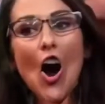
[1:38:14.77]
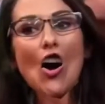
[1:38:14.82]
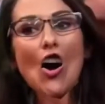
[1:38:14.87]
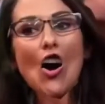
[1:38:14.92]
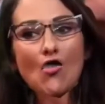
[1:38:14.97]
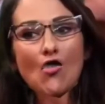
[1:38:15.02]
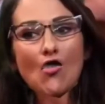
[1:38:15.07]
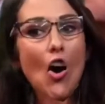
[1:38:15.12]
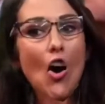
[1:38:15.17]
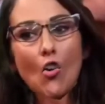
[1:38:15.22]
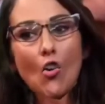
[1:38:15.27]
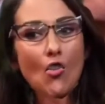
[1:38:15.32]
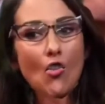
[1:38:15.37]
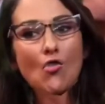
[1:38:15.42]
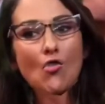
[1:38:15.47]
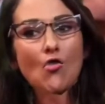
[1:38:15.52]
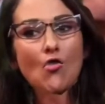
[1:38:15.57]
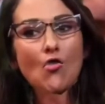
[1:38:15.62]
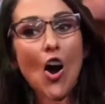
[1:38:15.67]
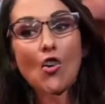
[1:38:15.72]
totally
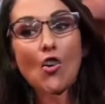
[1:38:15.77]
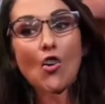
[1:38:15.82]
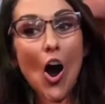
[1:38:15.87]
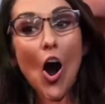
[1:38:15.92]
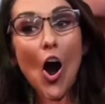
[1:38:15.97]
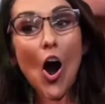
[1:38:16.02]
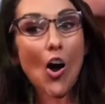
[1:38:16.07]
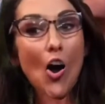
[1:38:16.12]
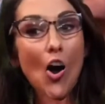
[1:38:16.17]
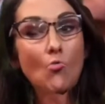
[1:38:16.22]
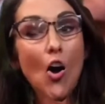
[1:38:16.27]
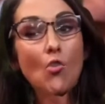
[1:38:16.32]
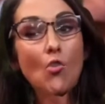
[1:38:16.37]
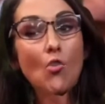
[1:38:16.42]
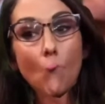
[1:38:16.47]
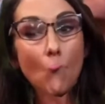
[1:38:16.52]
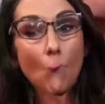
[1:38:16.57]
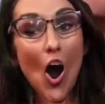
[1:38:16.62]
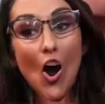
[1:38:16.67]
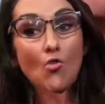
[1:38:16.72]
shut down like all the
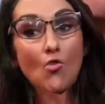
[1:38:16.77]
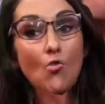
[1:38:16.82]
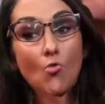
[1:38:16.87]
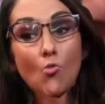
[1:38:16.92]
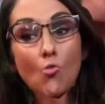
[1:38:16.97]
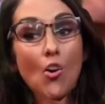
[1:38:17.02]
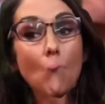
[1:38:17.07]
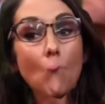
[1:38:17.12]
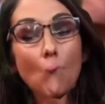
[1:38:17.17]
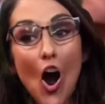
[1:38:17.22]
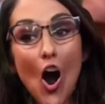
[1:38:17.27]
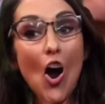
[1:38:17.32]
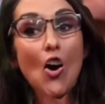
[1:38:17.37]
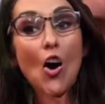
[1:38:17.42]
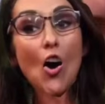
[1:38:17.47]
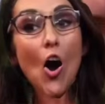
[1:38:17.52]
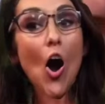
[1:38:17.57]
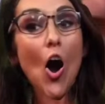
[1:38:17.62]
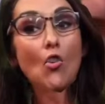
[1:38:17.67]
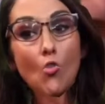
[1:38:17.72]
mainstream media
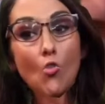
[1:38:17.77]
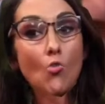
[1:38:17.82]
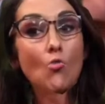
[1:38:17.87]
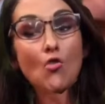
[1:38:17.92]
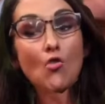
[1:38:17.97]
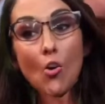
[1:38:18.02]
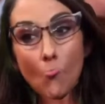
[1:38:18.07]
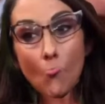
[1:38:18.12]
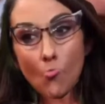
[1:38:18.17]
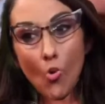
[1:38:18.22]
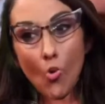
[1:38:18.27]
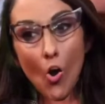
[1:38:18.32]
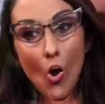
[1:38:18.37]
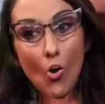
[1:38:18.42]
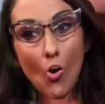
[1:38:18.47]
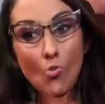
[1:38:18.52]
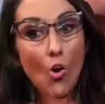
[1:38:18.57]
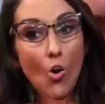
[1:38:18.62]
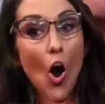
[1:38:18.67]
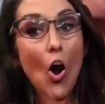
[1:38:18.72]
news companies
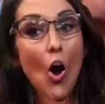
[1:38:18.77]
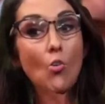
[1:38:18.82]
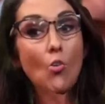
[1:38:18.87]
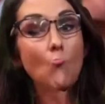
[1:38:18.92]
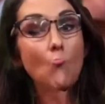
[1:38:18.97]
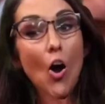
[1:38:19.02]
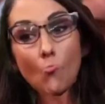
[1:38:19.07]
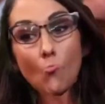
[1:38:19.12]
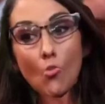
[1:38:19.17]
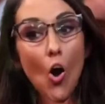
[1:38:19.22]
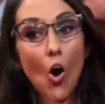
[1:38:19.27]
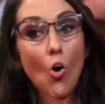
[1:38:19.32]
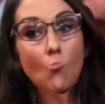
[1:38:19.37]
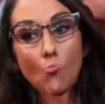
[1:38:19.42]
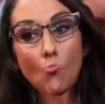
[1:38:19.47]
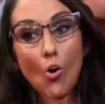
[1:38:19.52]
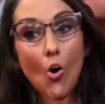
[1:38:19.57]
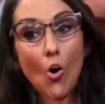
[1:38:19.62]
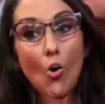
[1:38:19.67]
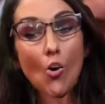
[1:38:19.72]
like the Babylon
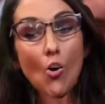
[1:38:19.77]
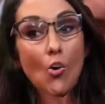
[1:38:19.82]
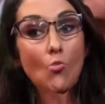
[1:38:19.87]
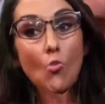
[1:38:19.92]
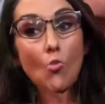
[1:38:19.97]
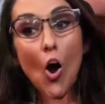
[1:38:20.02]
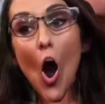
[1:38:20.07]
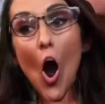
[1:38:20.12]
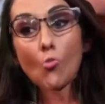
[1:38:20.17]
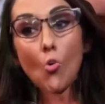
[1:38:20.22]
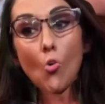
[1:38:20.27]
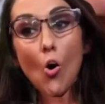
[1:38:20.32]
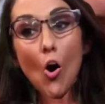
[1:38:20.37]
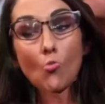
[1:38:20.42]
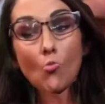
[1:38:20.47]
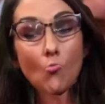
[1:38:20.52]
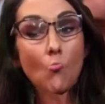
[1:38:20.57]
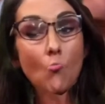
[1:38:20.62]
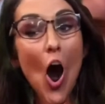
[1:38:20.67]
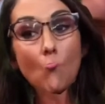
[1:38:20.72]
Bee and the Onion
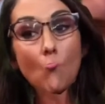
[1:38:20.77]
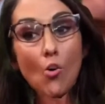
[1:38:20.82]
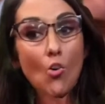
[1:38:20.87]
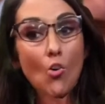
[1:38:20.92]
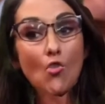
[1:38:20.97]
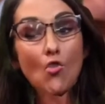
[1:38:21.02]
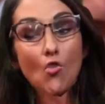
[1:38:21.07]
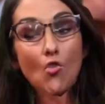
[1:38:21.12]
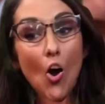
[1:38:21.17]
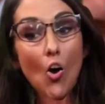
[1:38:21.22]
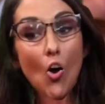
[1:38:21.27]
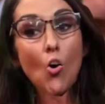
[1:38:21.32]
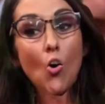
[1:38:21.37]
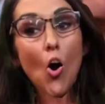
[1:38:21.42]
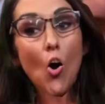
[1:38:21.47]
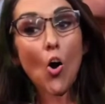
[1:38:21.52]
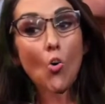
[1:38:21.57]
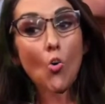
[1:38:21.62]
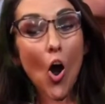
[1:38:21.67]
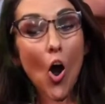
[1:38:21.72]
and Mad Magazine.
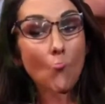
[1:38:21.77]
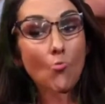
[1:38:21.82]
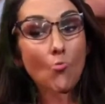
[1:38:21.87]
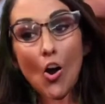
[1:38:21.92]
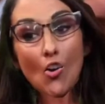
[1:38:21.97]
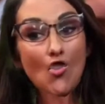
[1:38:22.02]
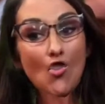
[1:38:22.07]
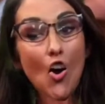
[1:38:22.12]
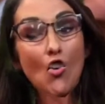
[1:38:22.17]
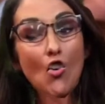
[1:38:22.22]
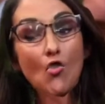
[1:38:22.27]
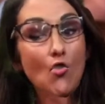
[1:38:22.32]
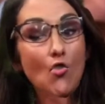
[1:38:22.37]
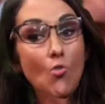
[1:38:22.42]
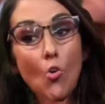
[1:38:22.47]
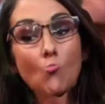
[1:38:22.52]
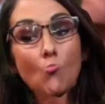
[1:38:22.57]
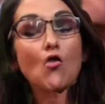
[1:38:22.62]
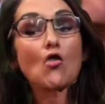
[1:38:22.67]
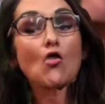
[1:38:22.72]
America
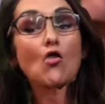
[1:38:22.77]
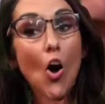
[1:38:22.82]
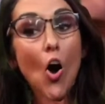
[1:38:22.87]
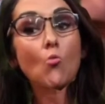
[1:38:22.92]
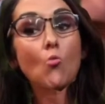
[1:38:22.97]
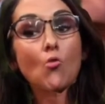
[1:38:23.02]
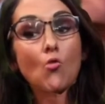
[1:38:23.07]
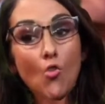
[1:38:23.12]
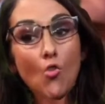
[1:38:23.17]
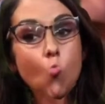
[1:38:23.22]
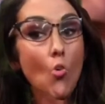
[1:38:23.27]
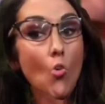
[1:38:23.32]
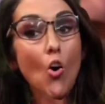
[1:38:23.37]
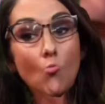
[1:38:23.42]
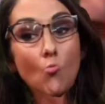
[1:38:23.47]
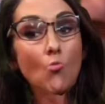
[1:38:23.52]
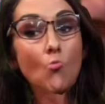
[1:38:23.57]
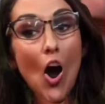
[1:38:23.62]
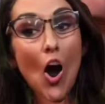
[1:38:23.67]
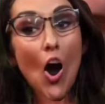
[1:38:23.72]
deserves to know the truth,
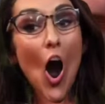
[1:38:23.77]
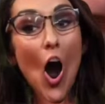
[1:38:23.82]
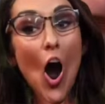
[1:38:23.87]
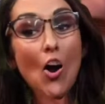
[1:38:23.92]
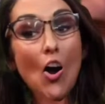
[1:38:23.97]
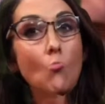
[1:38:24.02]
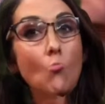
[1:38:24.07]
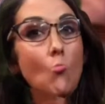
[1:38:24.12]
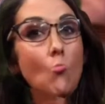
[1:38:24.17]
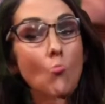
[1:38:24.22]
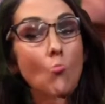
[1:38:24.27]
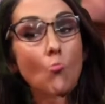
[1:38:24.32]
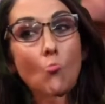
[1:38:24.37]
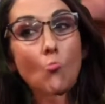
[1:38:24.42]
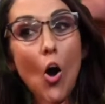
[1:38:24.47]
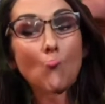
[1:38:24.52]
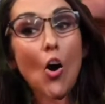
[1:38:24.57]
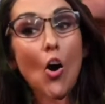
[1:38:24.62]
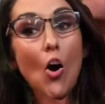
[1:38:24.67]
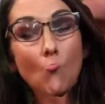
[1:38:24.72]
okay? I
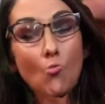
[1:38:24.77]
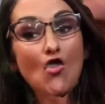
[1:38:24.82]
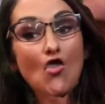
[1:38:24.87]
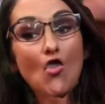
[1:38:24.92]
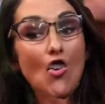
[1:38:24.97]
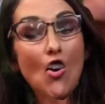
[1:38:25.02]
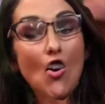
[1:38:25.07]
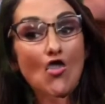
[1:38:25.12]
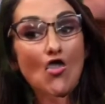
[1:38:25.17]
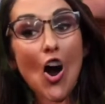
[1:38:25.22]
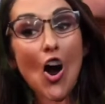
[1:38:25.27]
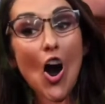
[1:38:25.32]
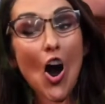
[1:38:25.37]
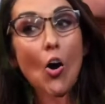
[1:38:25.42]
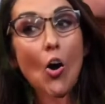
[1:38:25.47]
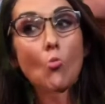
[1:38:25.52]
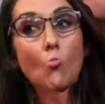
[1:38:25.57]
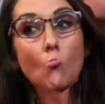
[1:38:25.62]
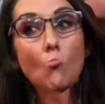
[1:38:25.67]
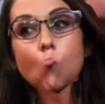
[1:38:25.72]
got my GED.
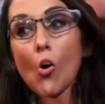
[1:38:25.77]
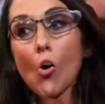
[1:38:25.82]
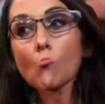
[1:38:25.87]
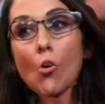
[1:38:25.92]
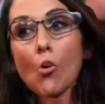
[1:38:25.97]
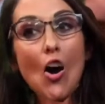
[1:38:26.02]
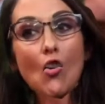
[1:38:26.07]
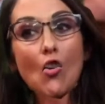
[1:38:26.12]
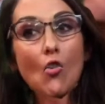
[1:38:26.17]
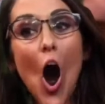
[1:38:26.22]
Where's my gun?